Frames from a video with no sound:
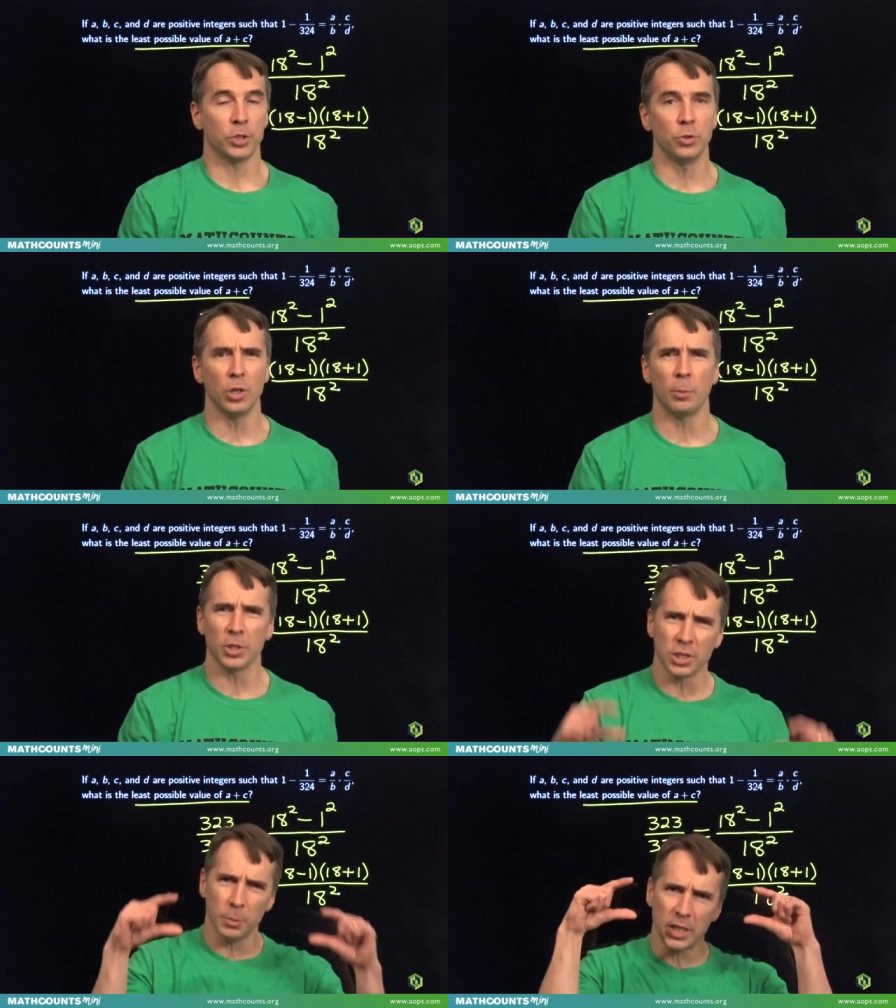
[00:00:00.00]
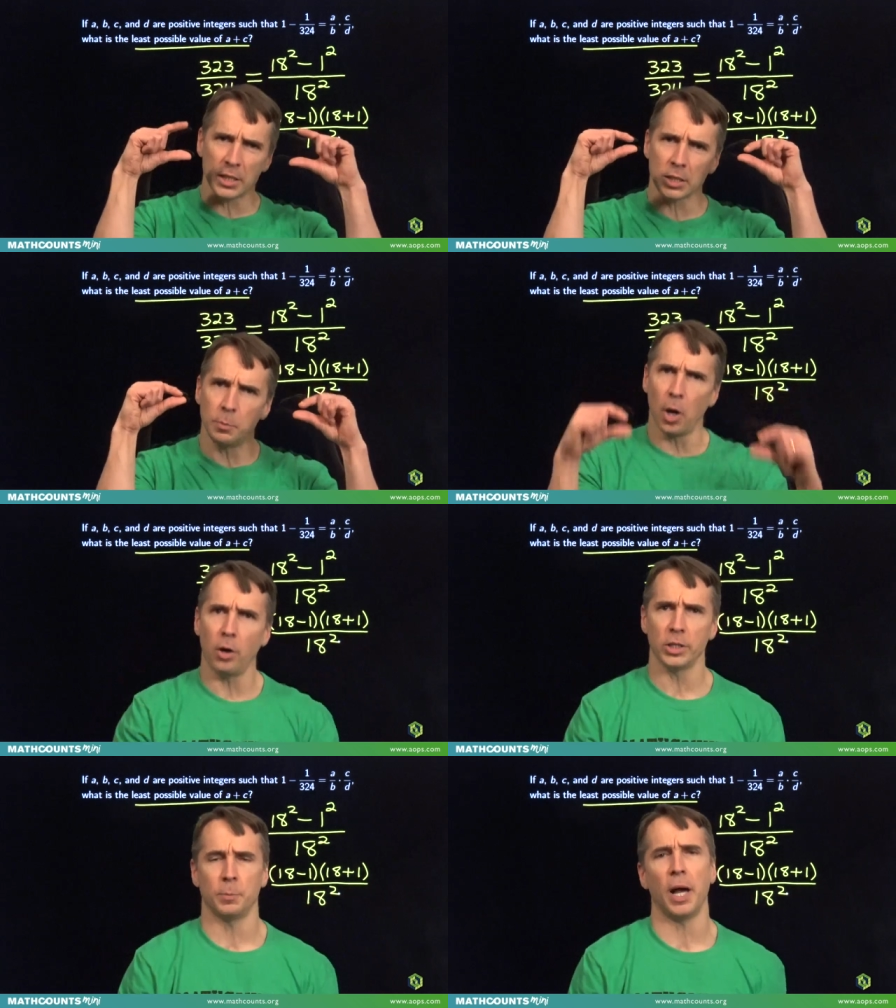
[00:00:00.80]
two numbers to be as
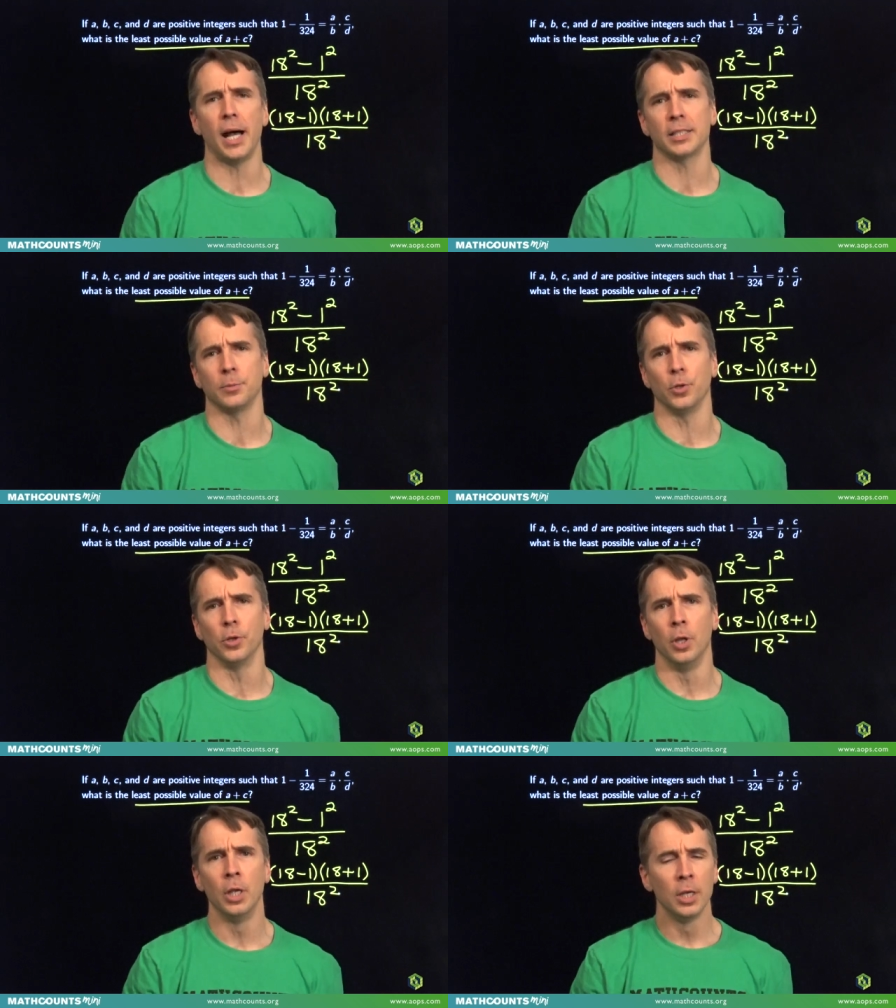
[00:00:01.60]
small as possible.